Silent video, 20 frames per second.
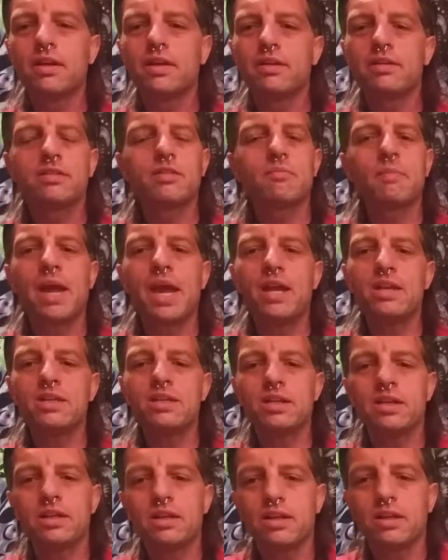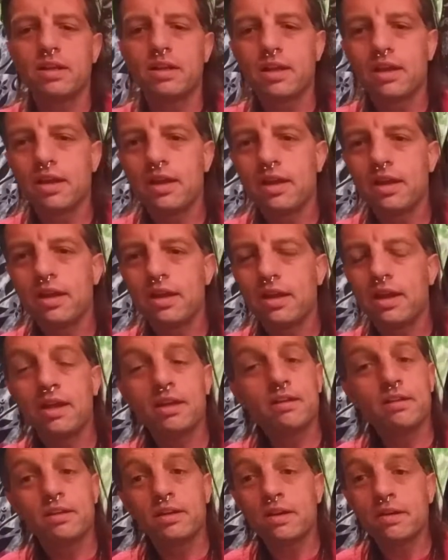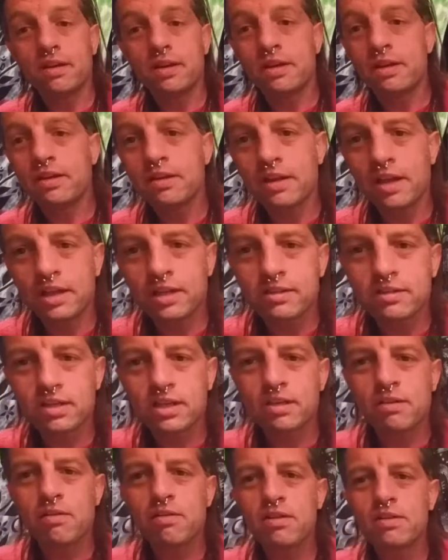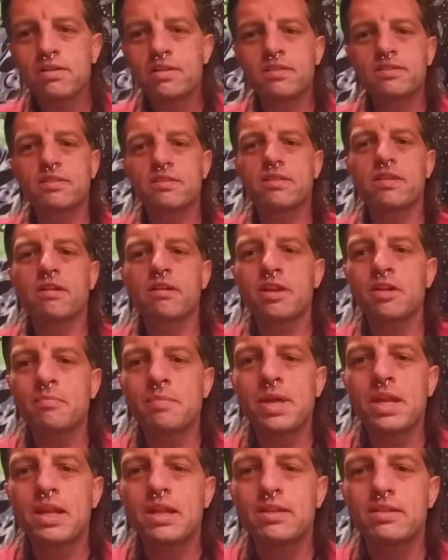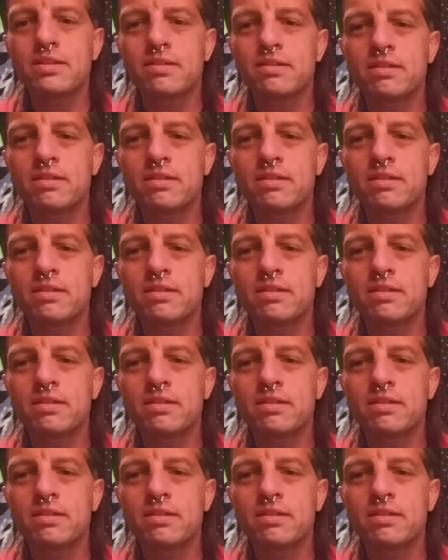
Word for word: Just imagine it. And then, and then next you know, you're, it's thirty minutes.